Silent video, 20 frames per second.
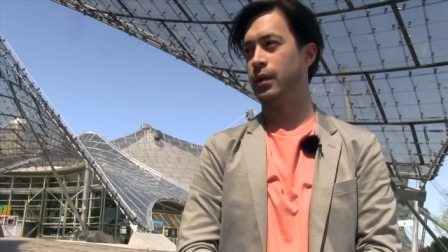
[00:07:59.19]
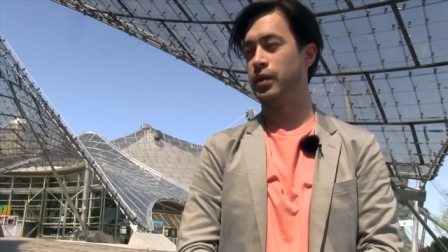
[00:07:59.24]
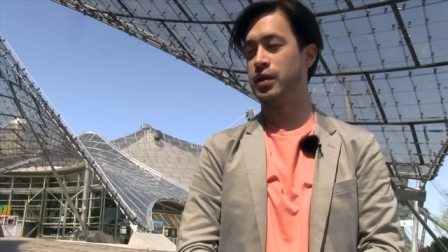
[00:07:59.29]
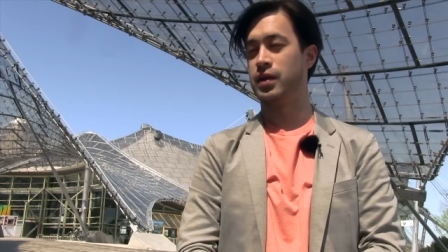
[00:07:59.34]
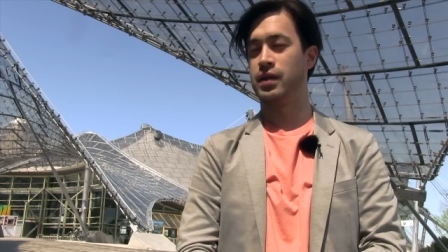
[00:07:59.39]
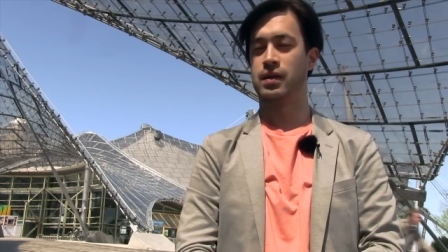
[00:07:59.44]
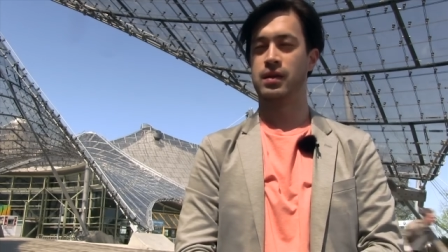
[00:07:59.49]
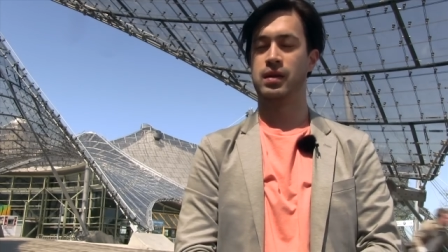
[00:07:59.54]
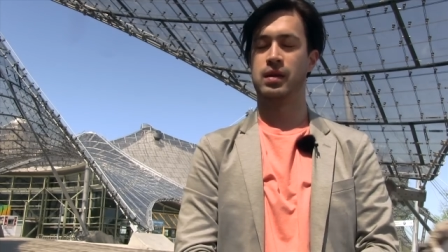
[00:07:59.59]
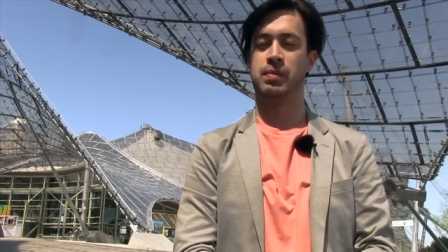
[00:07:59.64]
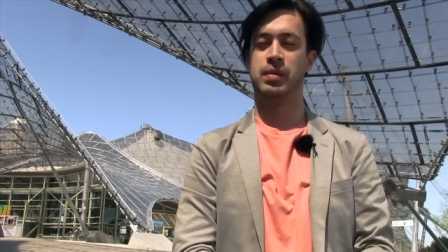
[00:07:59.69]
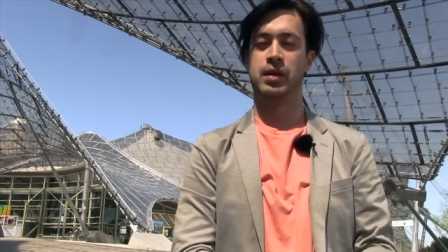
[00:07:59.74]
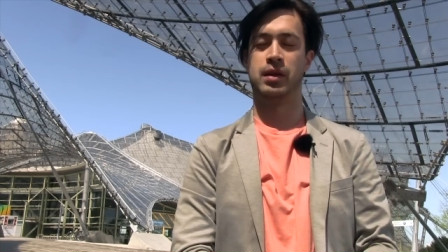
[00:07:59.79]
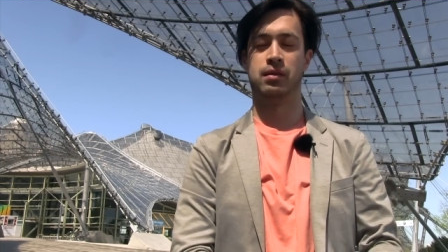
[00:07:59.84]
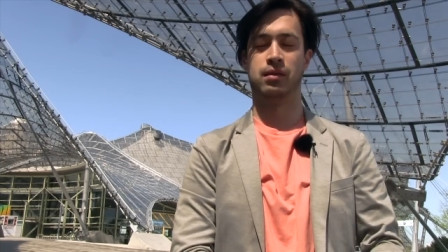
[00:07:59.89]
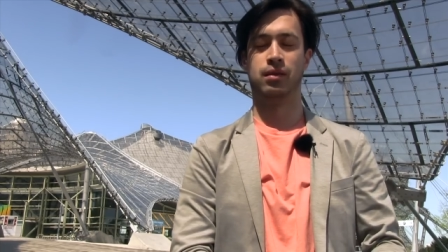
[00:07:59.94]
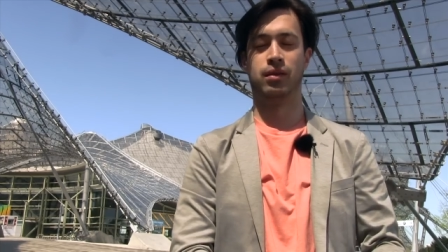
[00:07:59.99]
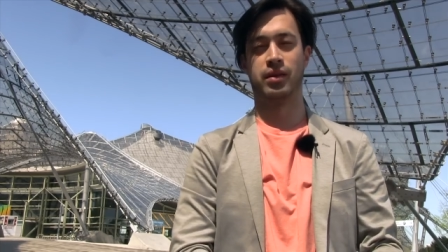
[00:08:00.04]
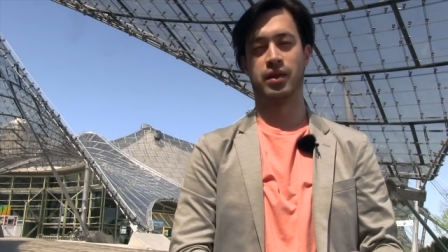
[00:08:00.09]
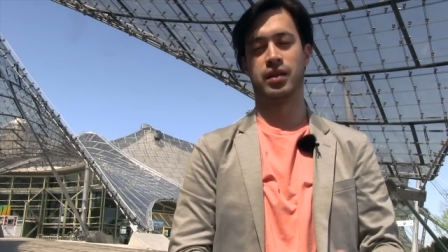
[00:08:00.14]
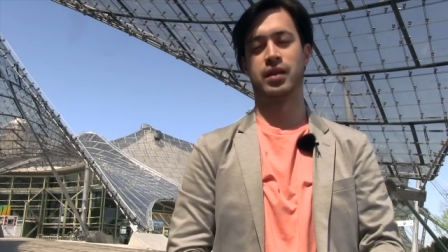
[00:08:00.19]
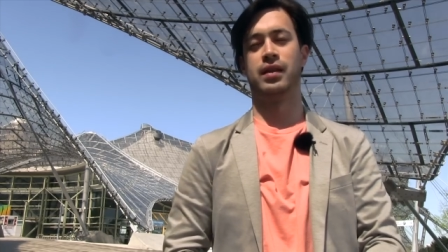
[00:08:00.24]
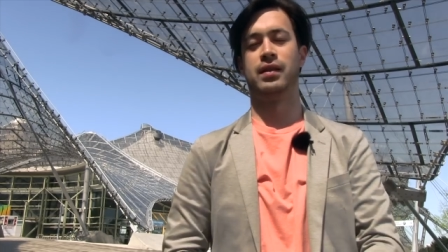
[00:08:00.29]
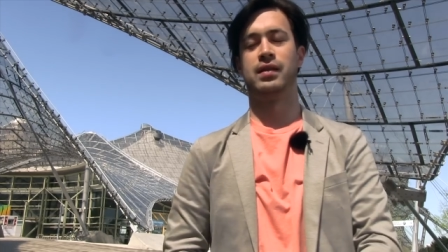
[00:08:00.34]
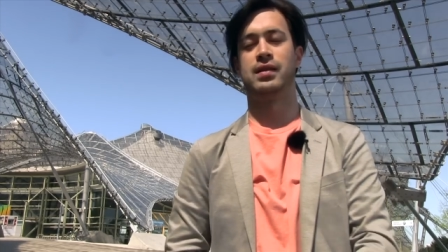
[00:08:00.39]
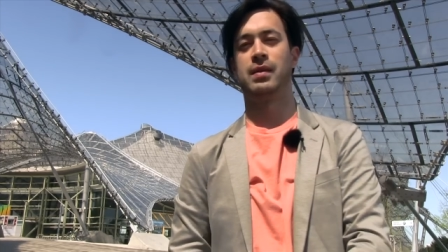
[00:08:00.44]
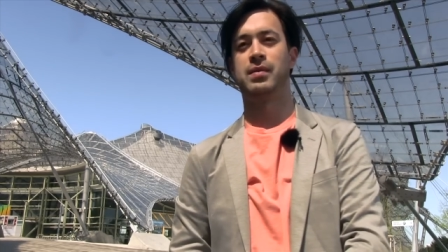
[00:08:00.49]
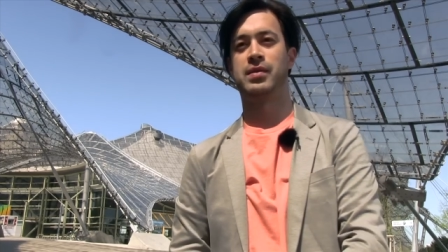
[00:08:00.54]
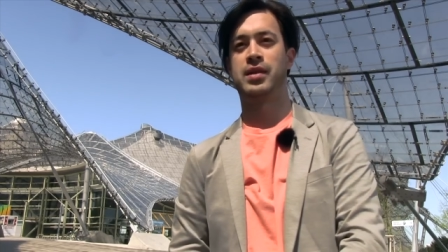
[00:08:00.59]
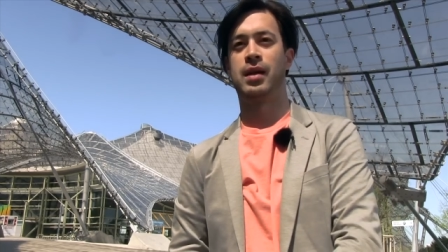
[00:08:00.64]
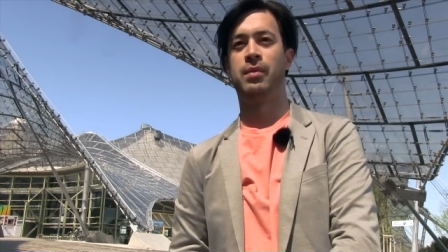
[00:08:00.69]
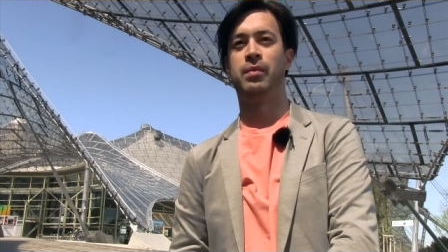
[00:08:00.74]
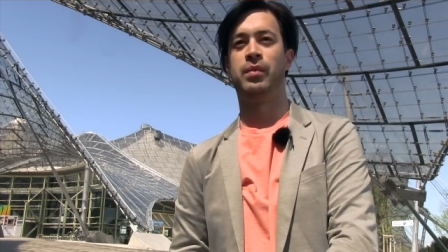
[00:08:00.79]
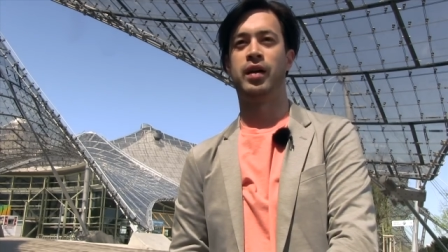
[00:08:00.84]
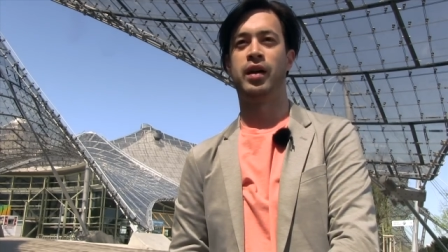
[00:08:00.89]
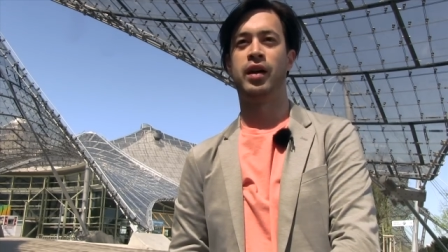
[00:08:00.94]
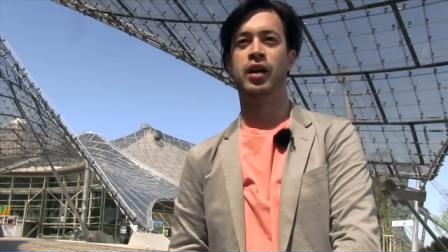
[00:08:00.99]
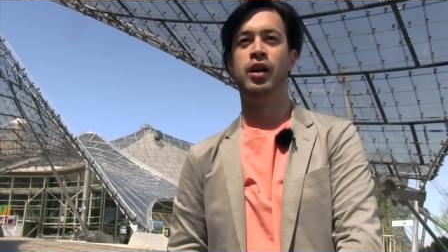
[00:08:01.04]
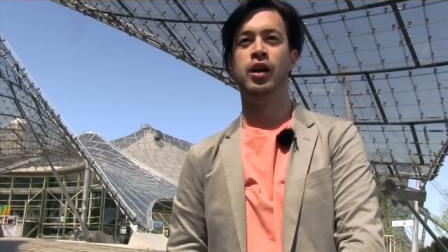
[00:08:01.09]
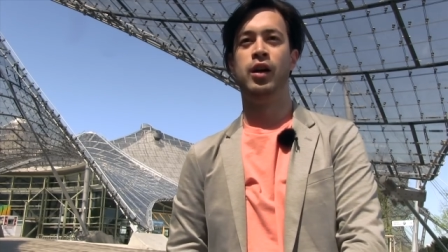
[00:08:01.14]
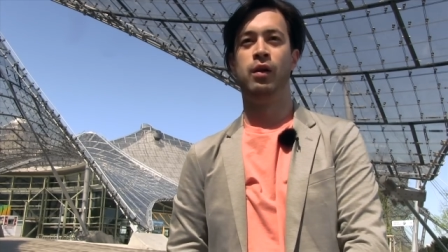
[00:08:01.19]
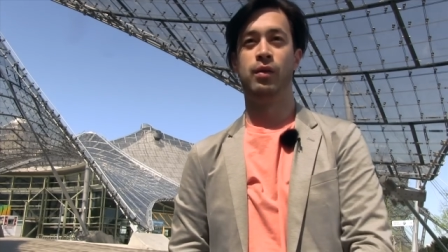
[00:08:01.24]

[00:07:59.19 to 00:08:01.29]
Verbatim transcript: which is to be launched in September,